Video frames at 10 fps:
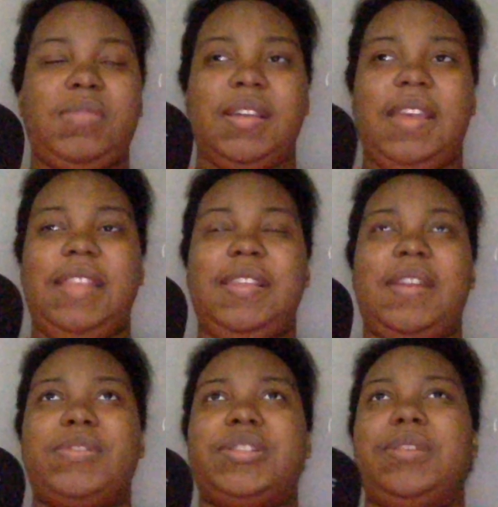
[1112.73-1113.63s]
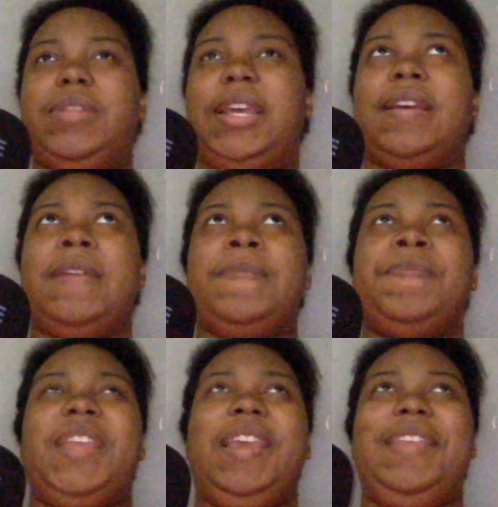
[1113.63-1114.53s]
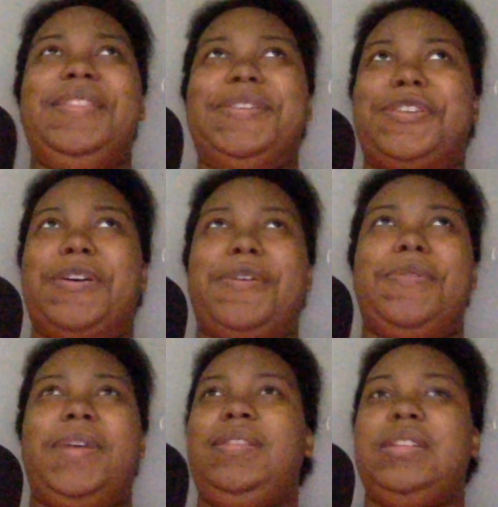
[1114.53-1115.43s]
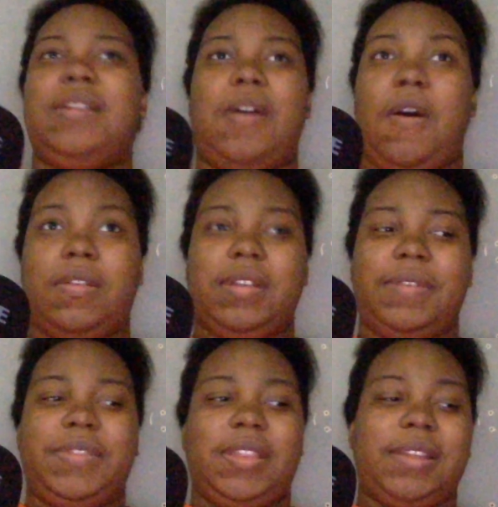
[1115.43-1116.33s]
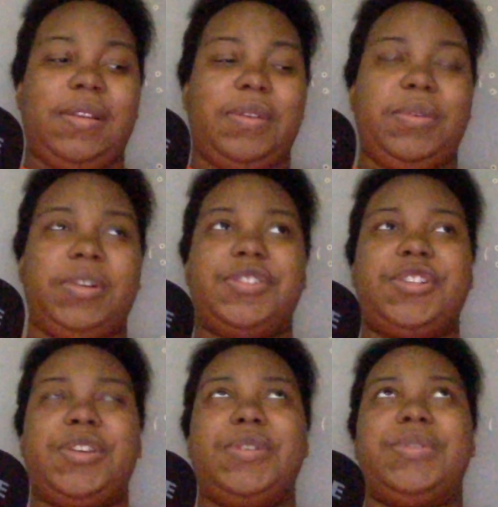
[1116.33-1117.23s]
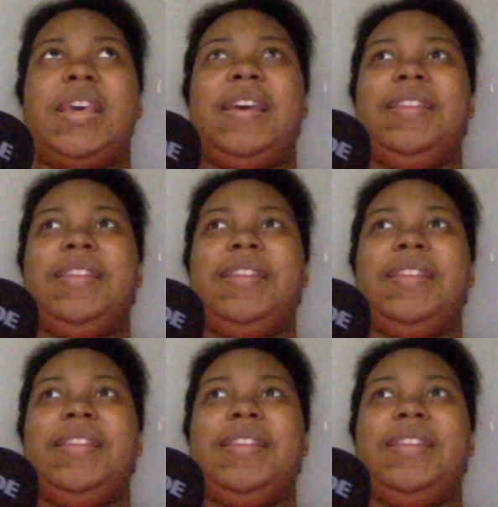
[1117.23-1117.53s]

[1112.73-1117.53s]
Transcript: And then also, like, in the show and to all of the like Law and Order shows,